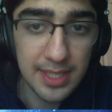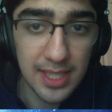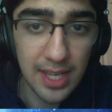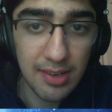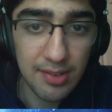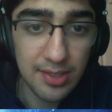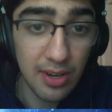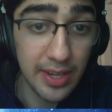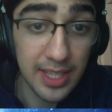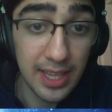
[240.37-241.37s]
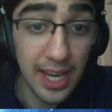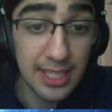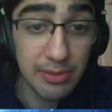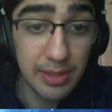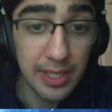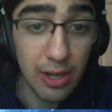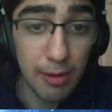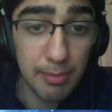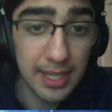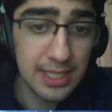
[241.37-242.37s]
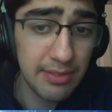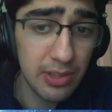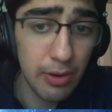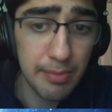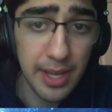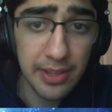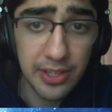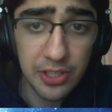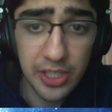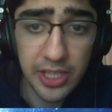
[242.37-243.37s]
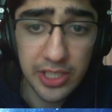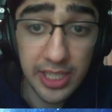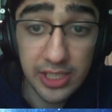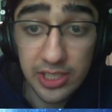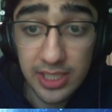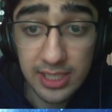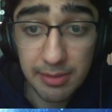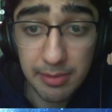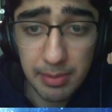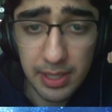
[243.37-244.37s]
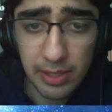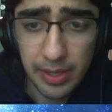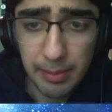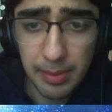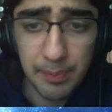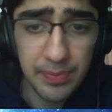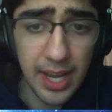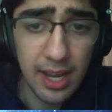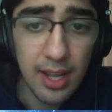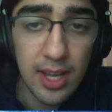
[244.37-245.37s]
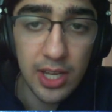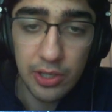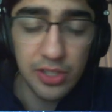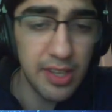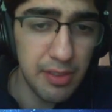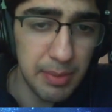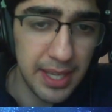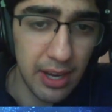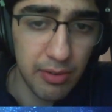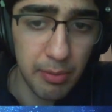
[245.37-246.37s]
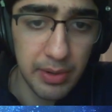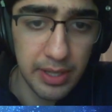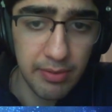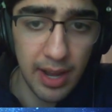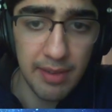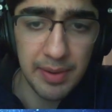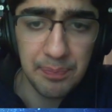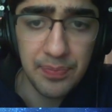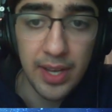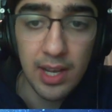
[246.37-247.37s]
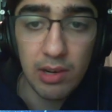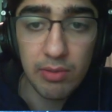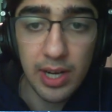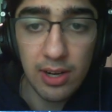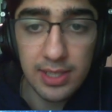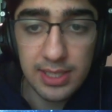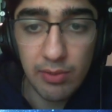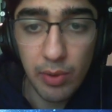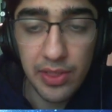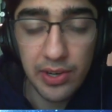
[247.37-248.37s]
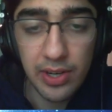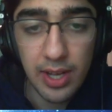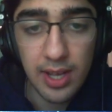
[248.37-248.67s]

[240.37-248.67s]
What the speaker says: and then okay, the line's really complex. Even though I'm down the exchange, the engine says I'm completely winning. But yeah, you just have to be careful about e5, and regardless of whether